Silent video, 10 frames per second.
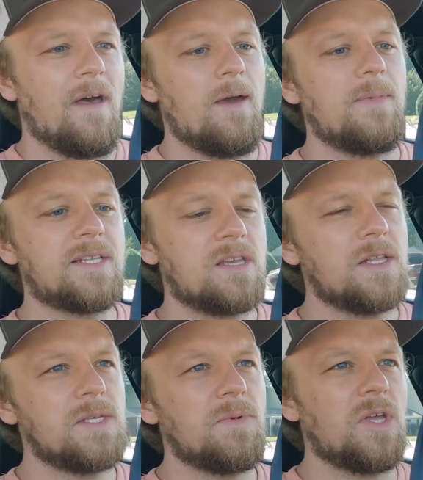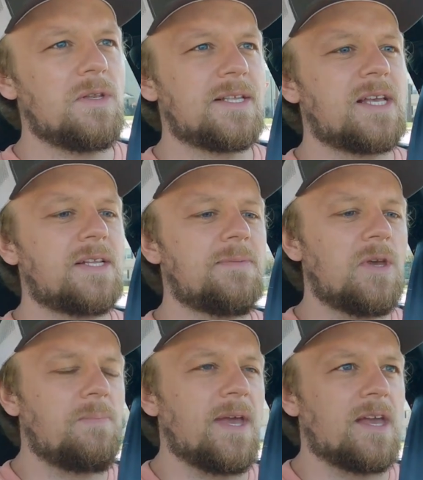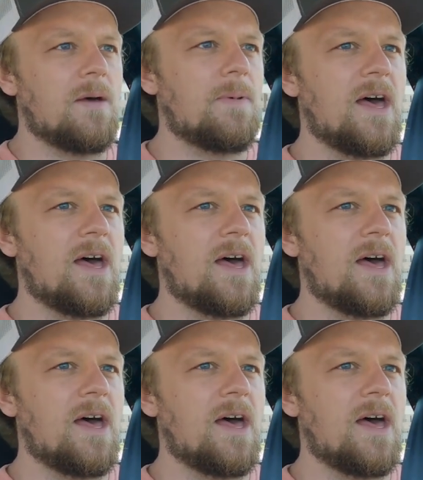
I mean, it's got some good pickup.